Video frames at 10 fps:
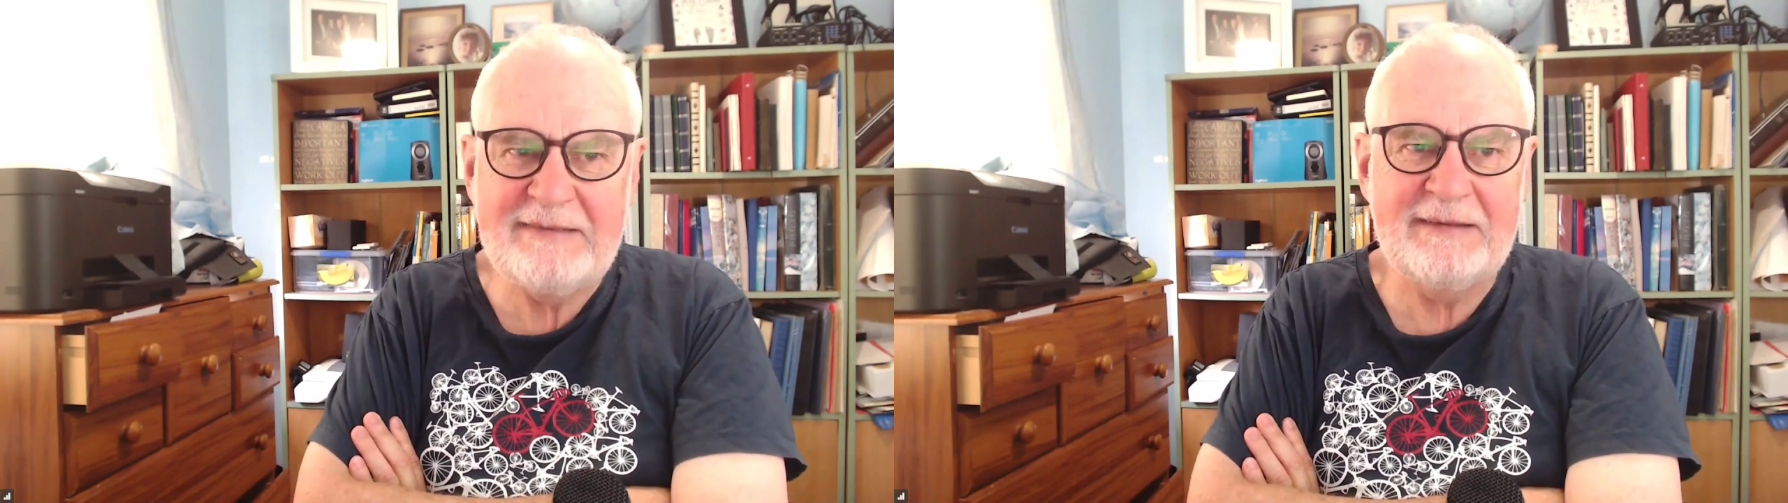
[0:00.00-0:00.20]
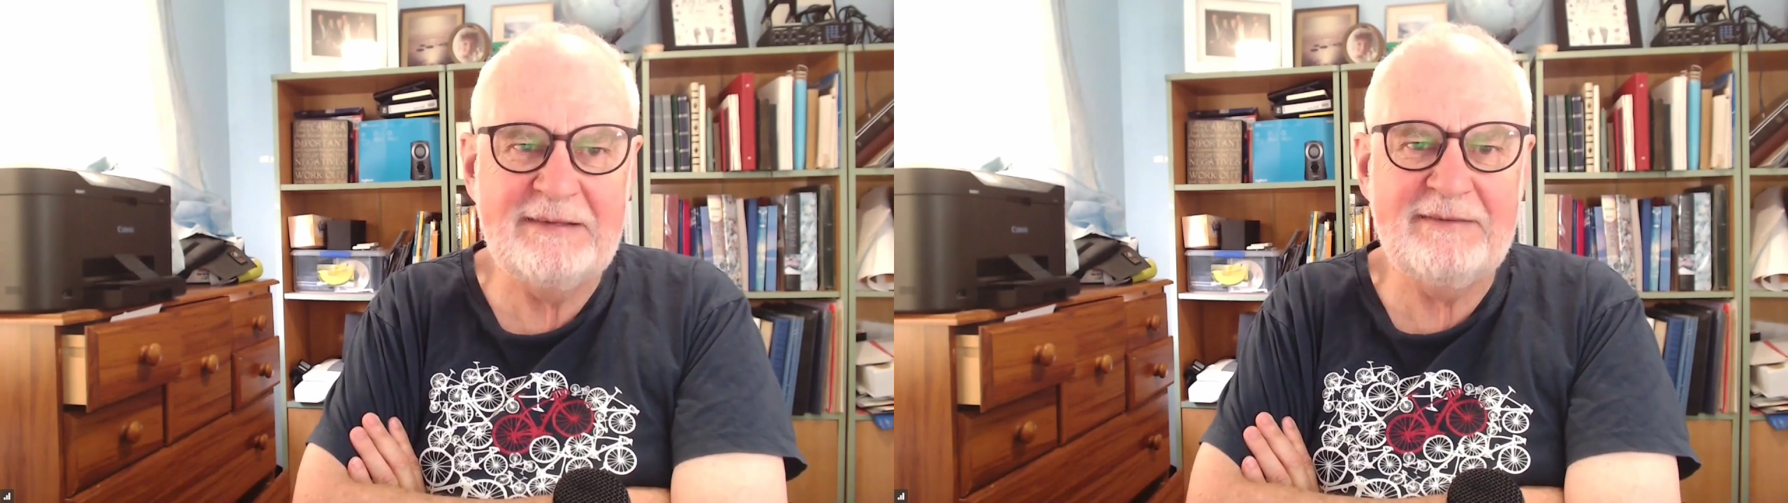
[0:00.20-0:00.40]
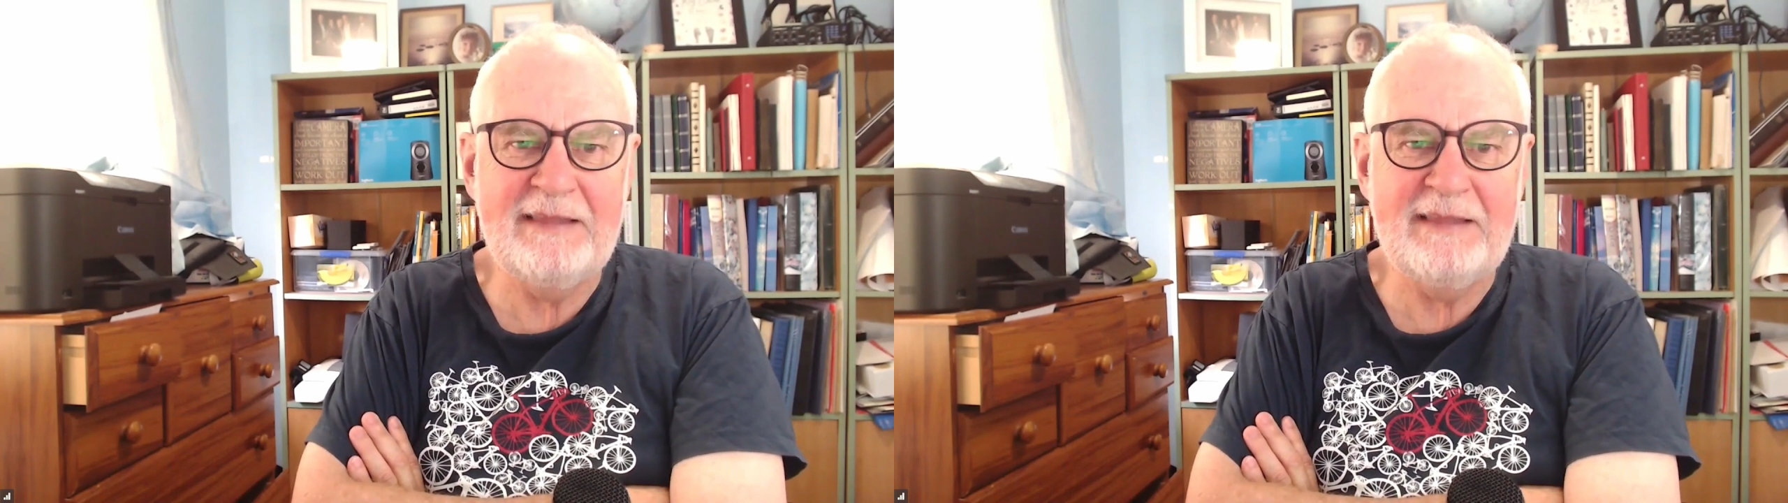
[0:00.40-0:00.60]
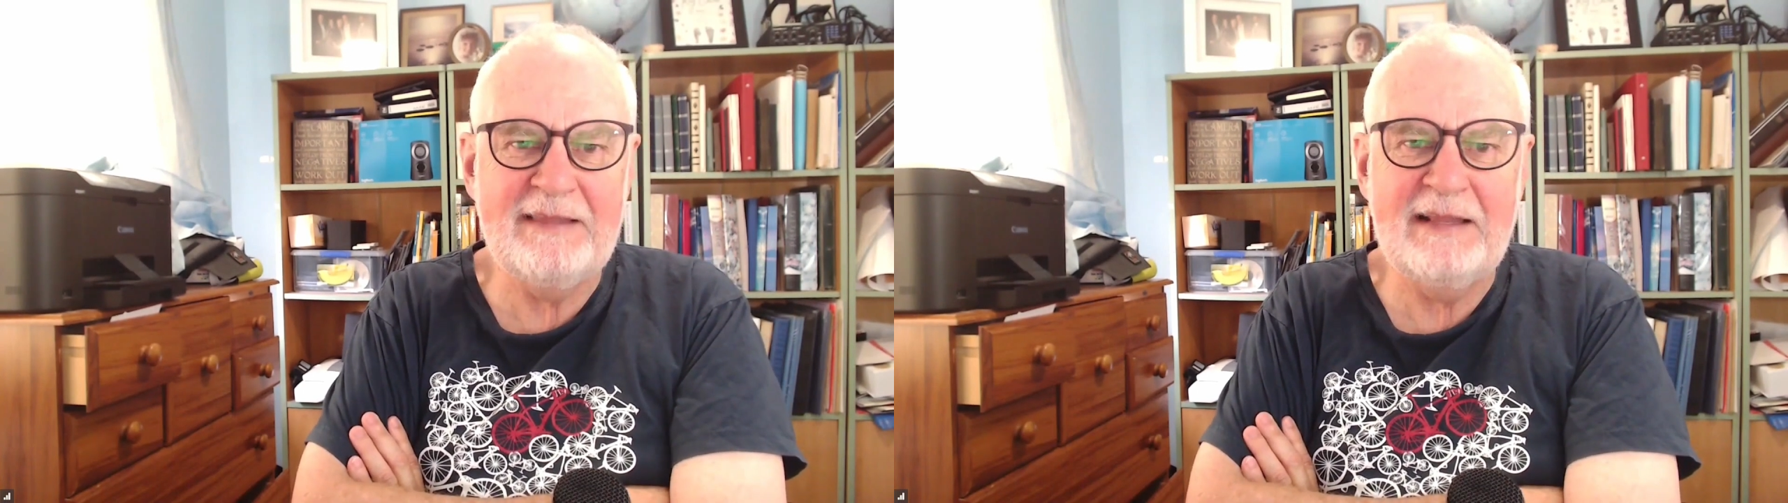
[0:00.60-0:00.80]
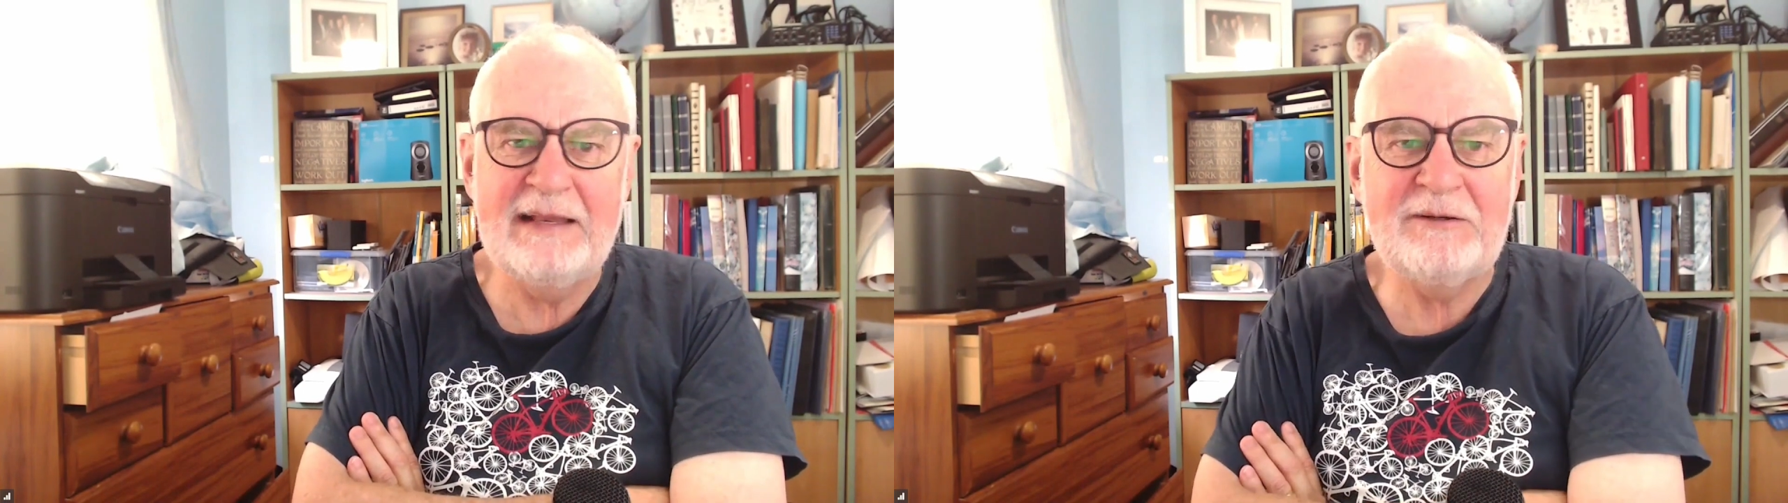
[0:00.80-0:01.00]
Is it just the
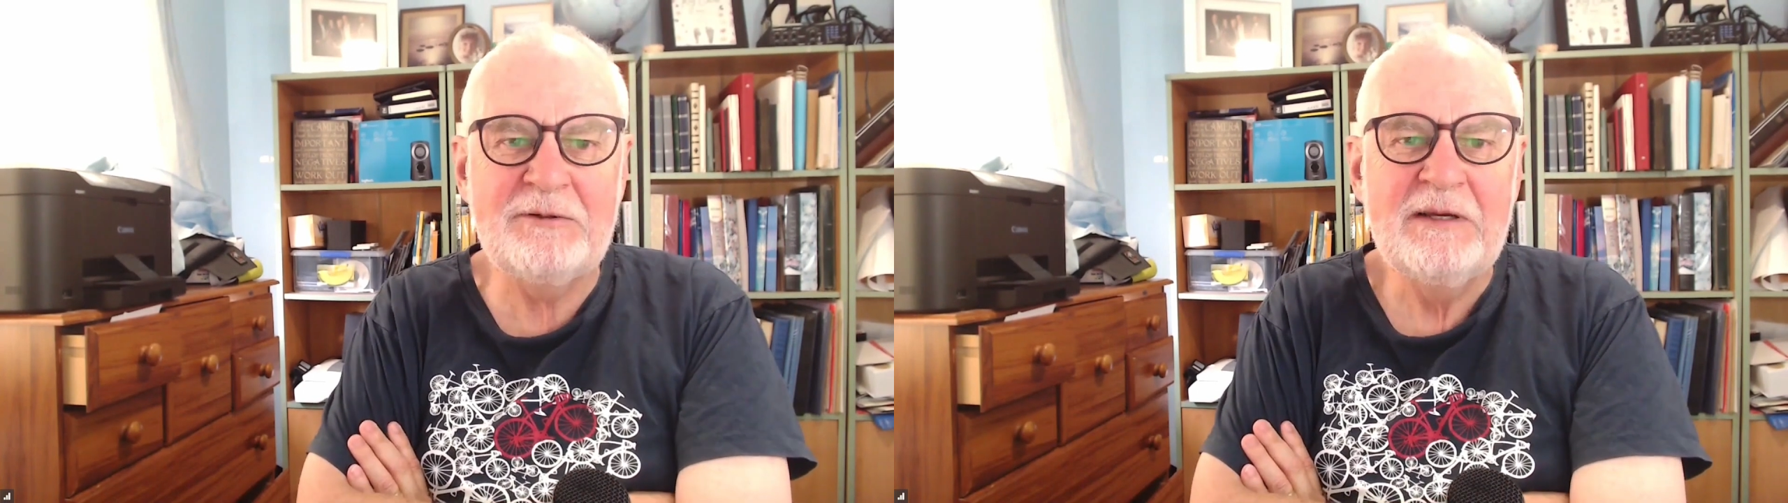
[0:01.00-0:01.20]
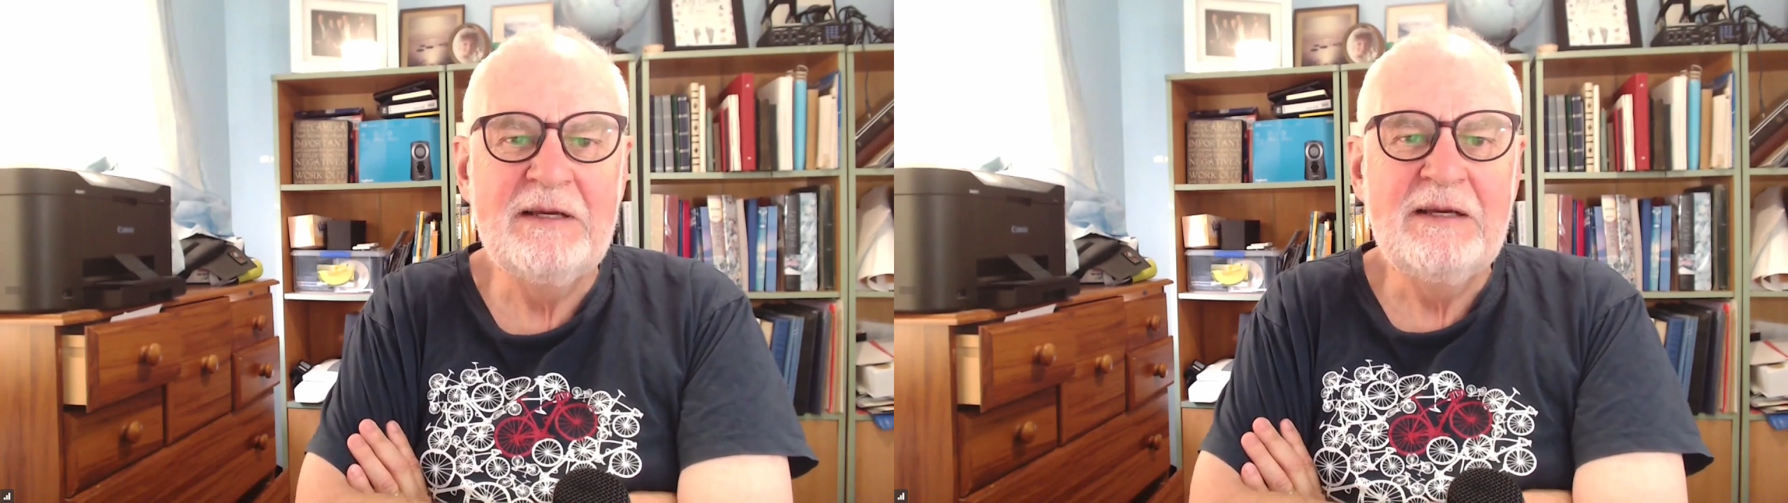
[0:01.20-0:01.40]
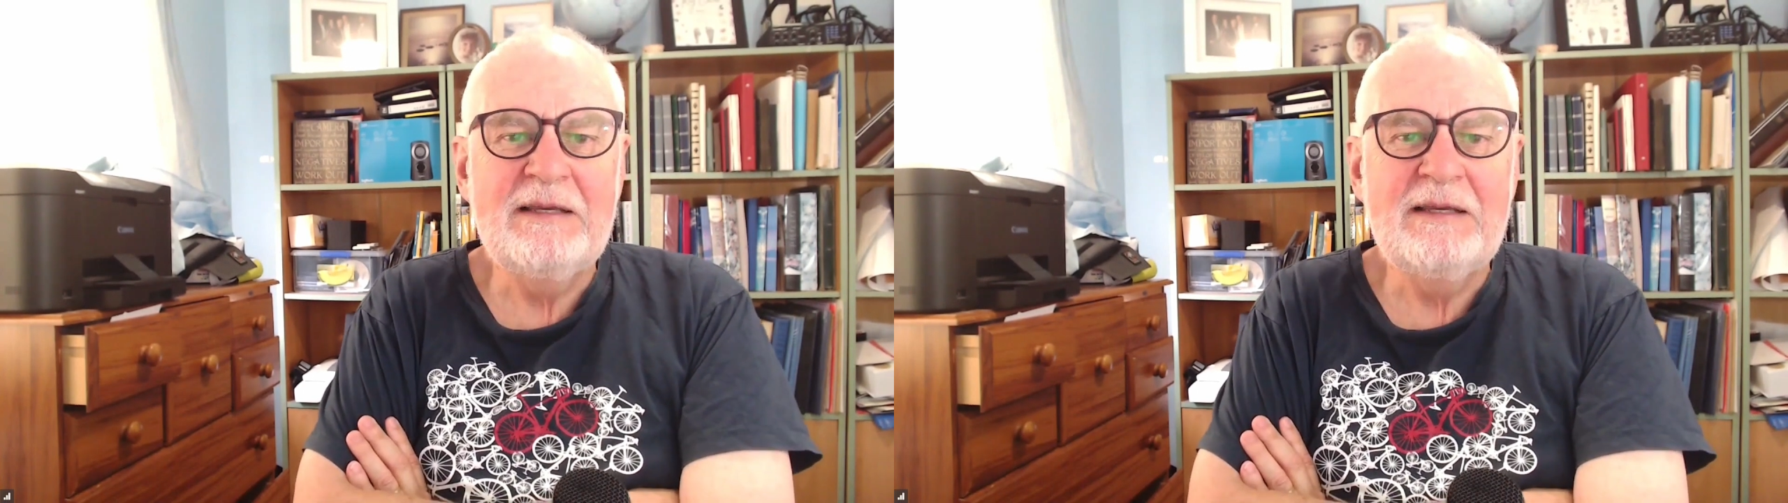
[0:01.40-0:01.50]
need to